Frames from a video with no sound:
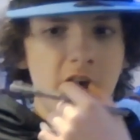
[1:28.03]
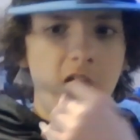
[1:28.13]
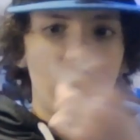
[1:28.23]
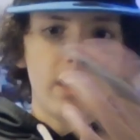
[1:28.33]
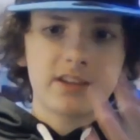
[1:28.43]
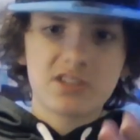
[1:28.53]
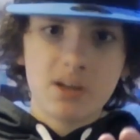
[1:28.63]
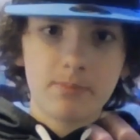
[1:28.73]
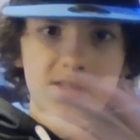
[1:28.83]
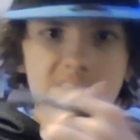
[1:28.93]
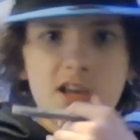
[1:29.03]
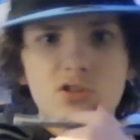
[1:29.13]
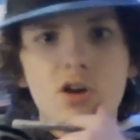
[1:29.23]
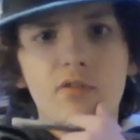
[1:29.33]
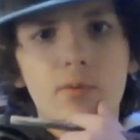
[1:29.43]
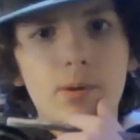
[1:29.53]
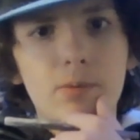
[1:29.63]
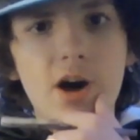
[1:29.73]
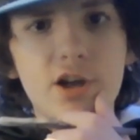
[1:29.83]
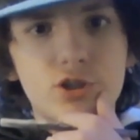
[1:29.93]
I liked some things that I saw from him
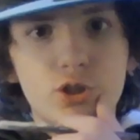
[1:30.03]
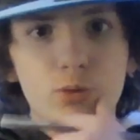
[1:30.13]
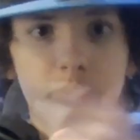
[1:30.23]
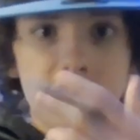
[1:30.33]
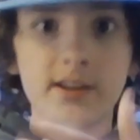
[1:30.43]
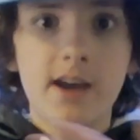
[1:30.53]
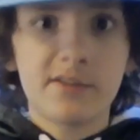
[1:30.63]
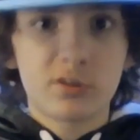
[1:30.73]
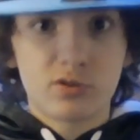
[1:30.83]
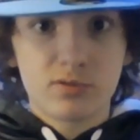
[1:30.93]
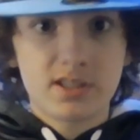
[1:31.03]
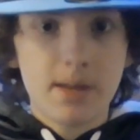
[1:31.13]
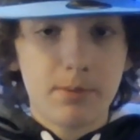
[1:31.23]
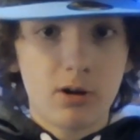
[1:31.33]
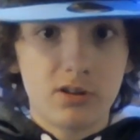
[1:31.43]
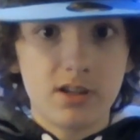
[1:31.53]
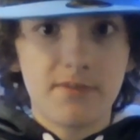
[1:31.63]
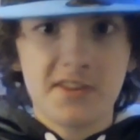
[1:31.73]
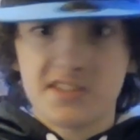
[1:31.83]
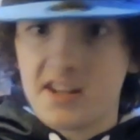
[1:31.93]
last year when he did have to step in on defense.